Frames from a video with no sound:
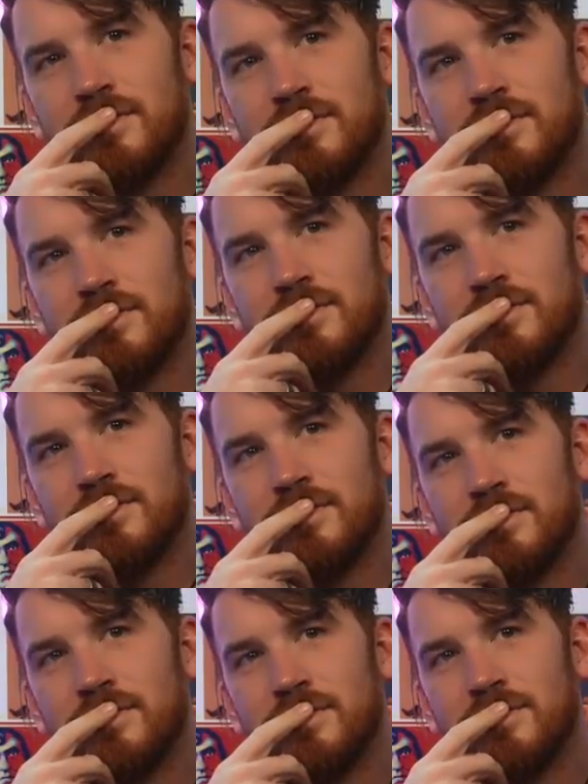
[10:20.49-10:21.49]

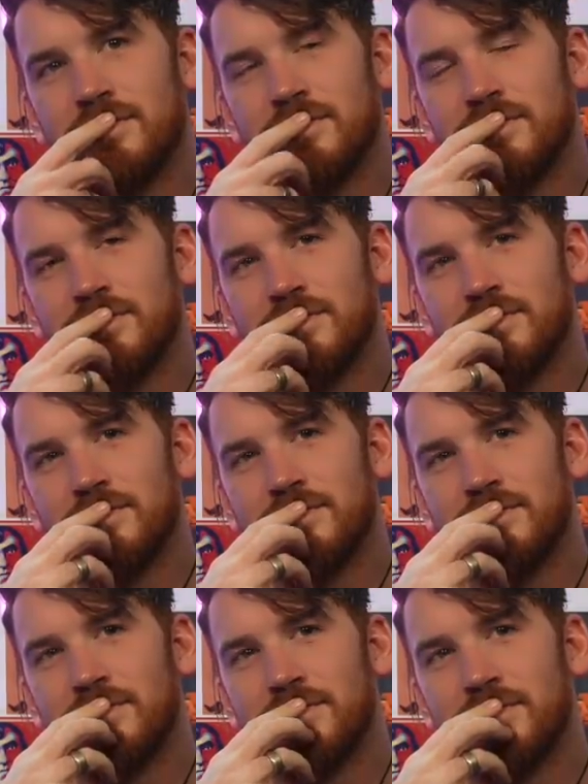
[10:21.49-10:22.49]

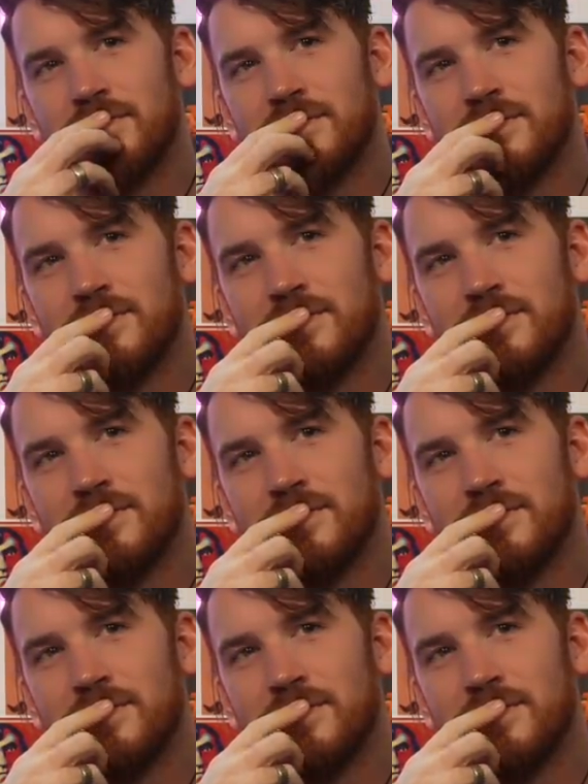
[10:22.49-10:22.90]
The person shown says nothing.